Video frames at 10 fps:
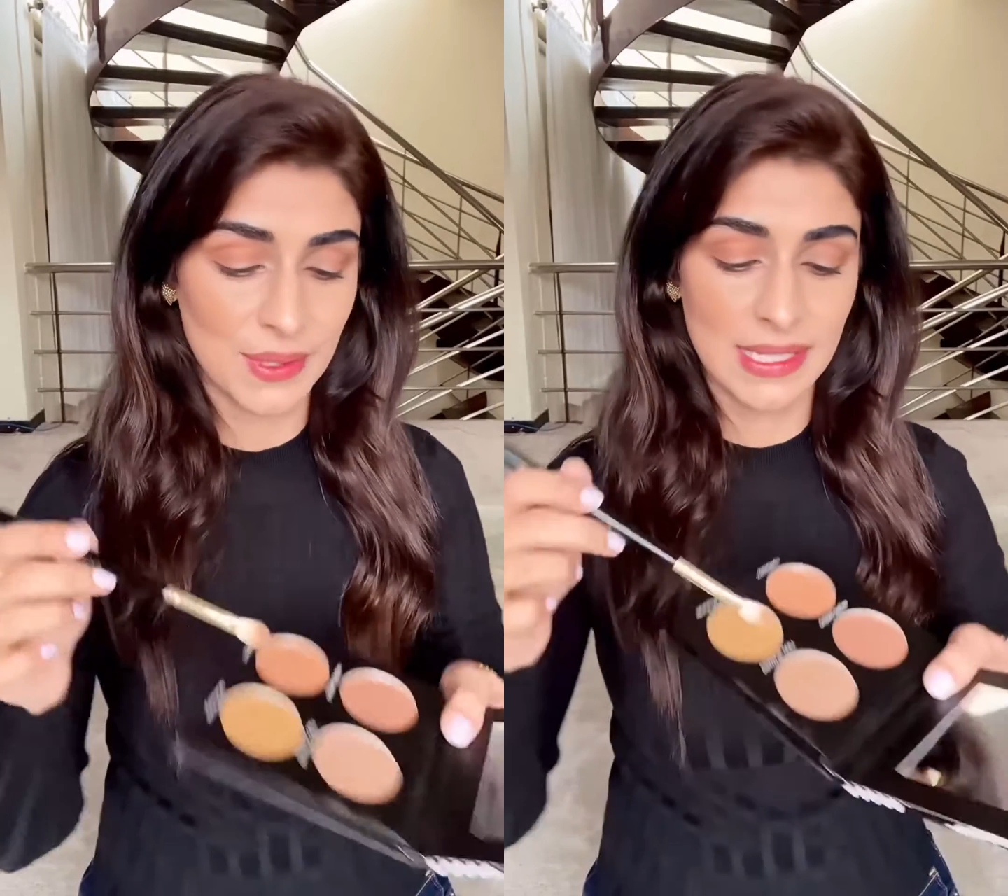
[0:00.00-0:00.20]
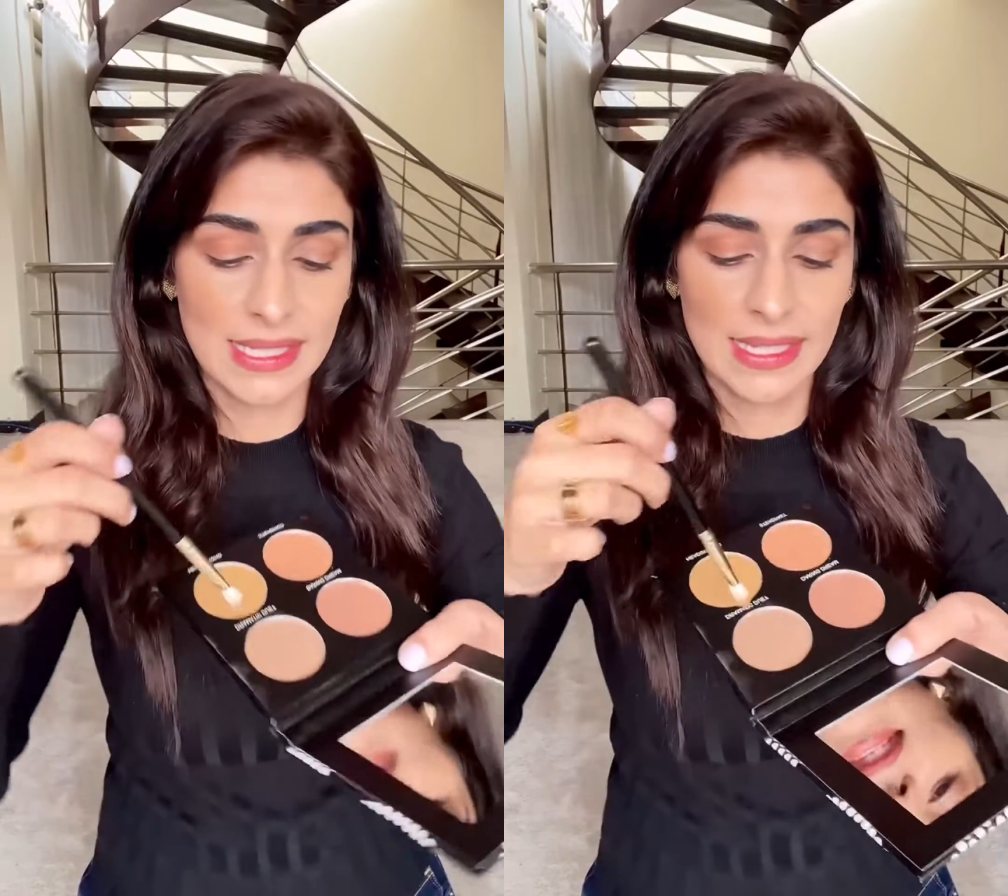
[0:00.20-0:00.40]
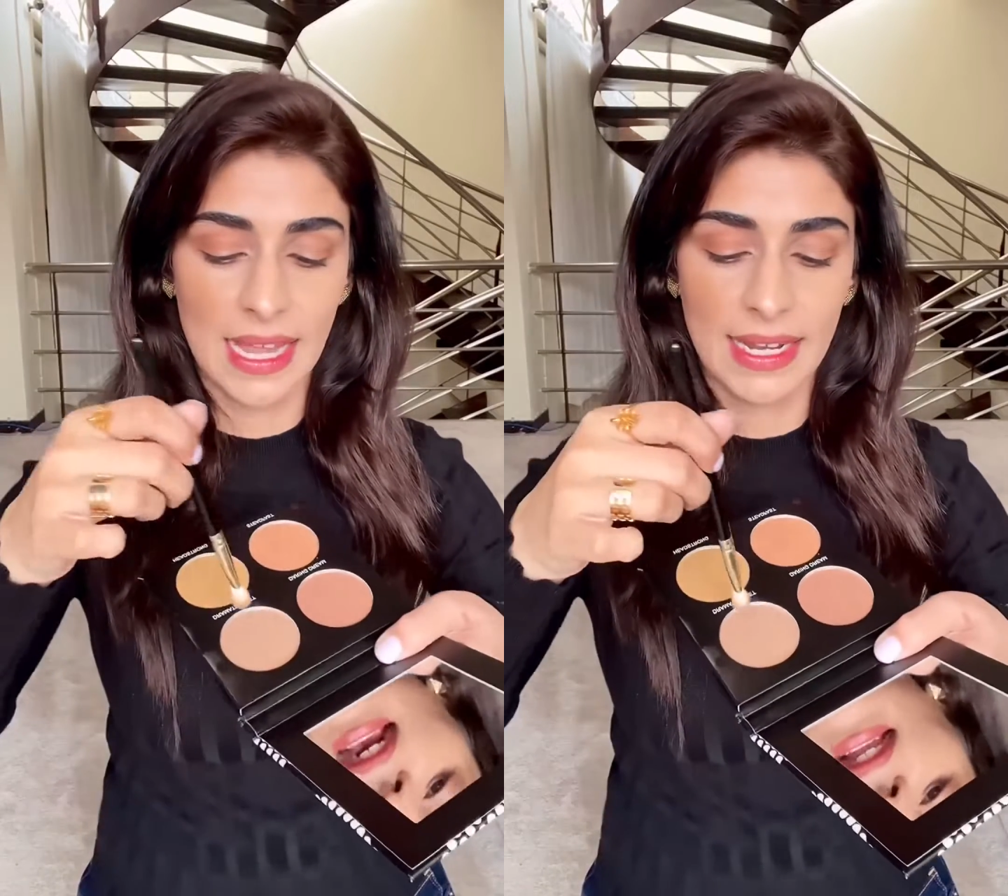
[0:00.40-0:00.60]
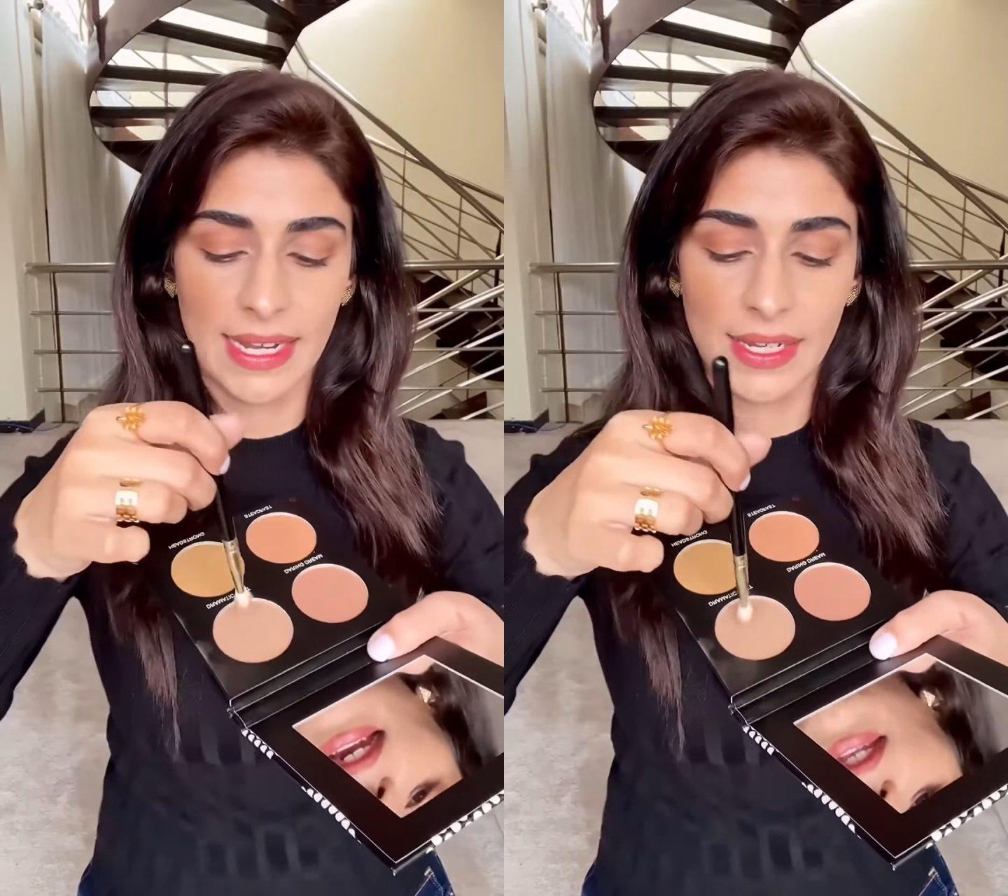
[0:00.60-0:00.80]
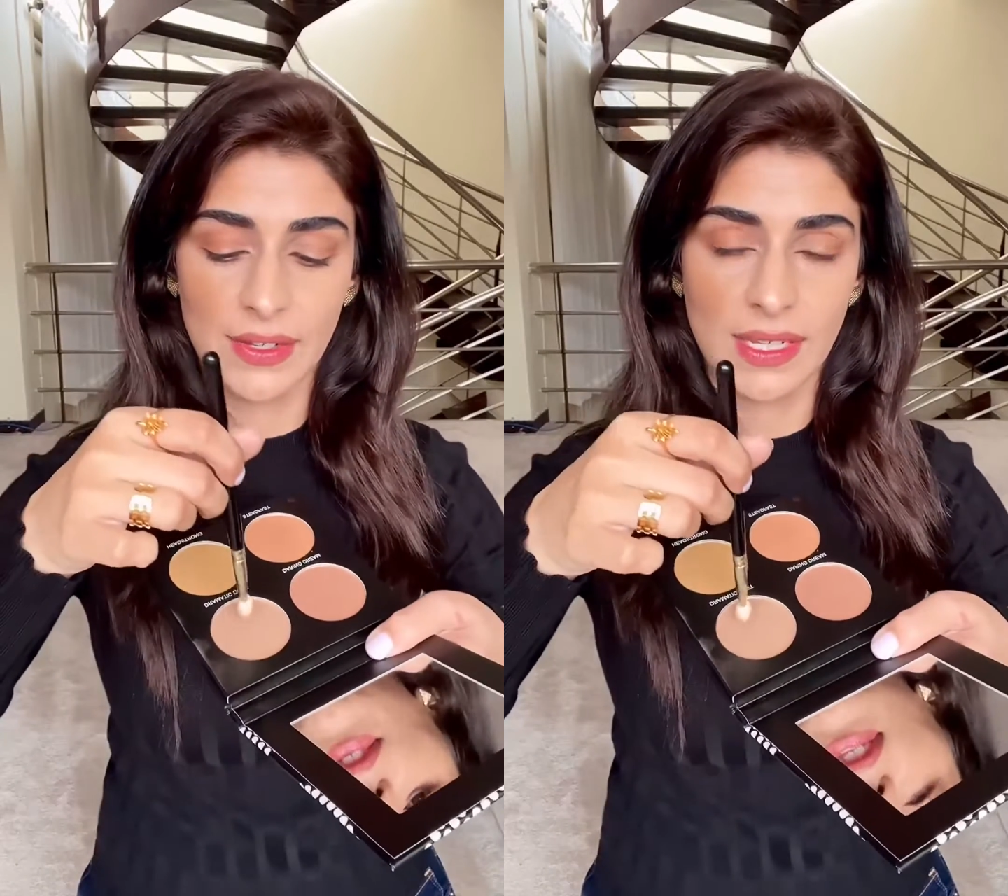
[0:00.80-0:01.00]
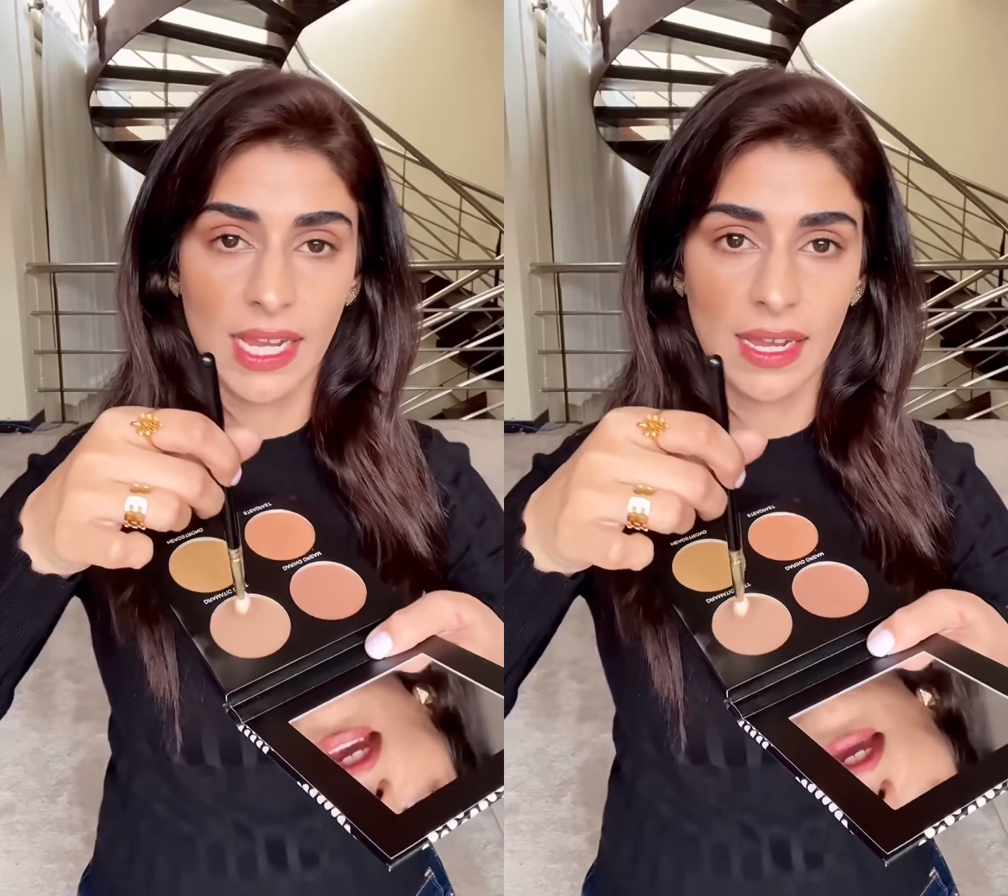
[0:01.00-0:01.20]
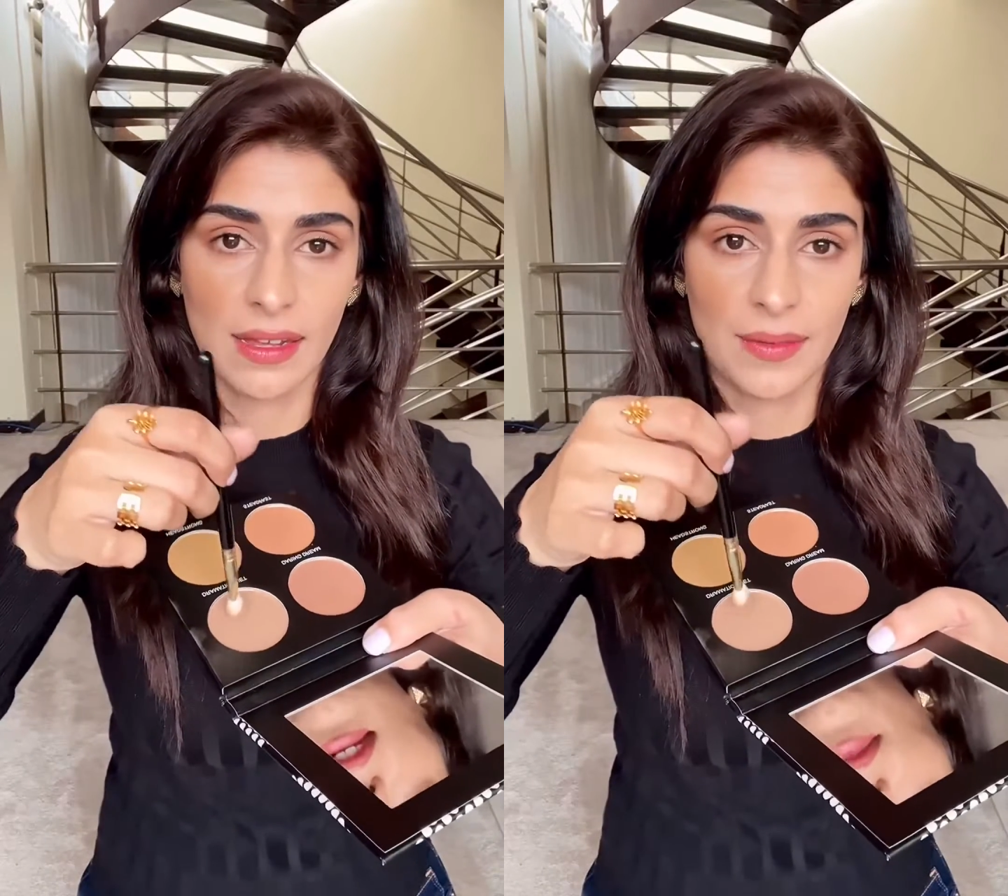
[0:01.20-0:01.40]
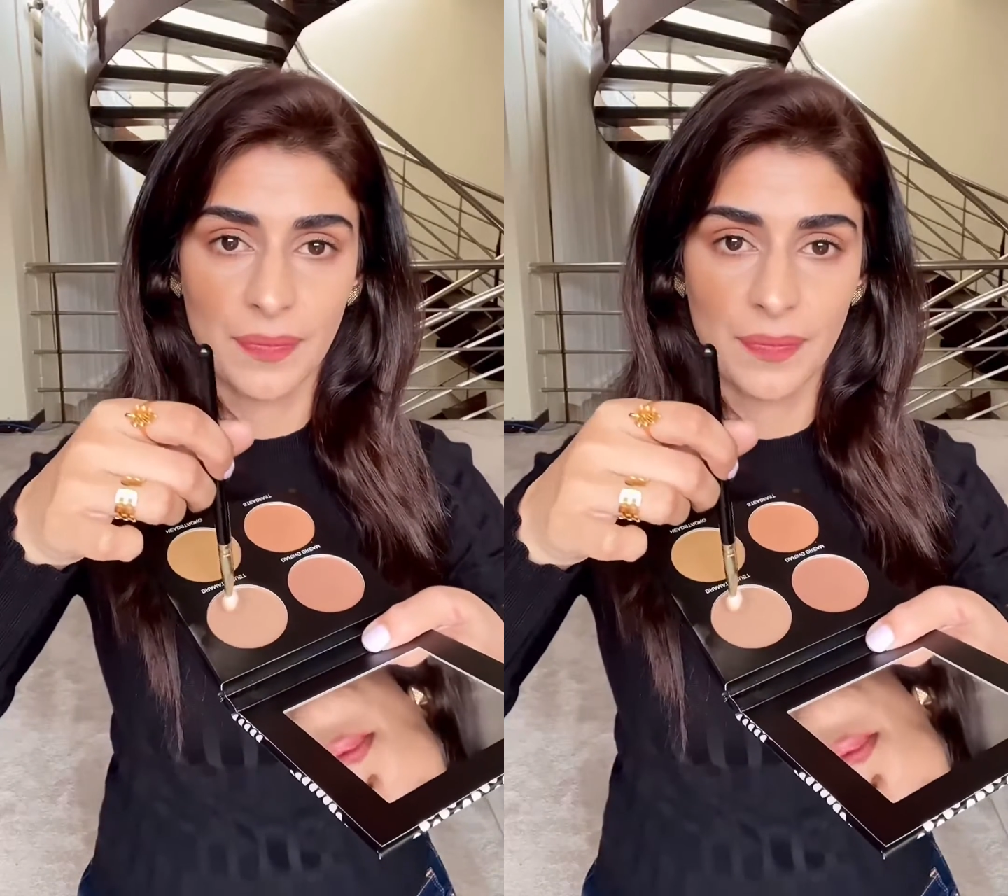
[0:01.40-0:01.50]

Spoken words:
is, I like to take,